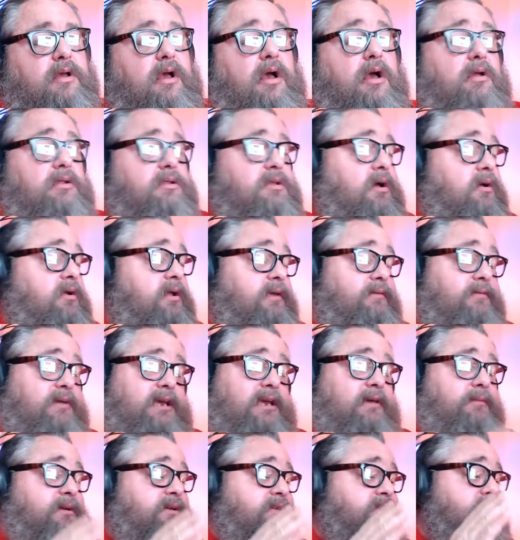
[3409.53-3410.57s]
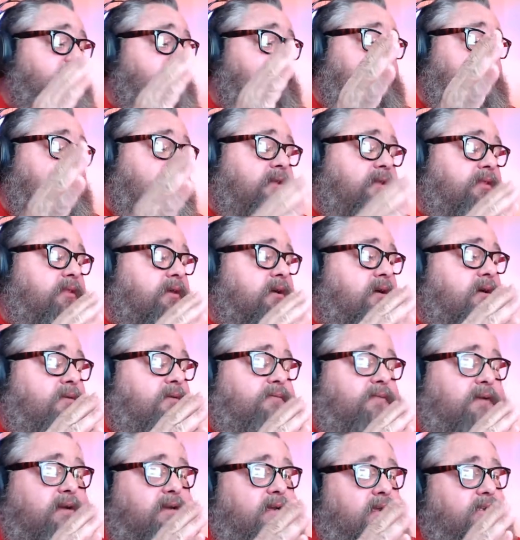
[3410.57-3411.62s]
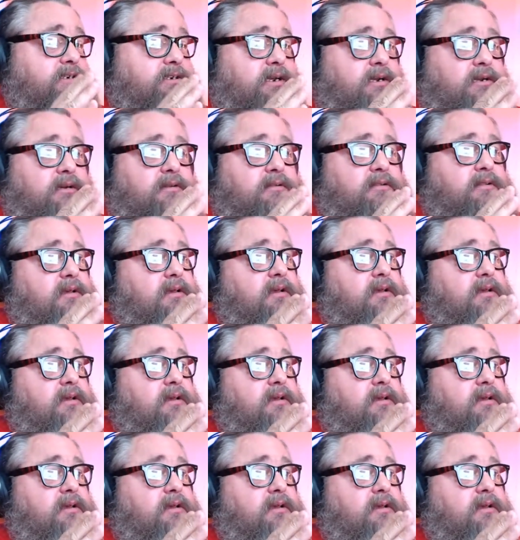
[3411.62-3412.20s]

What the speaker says: Oh, don't even get me started on the whole fucking gender thing.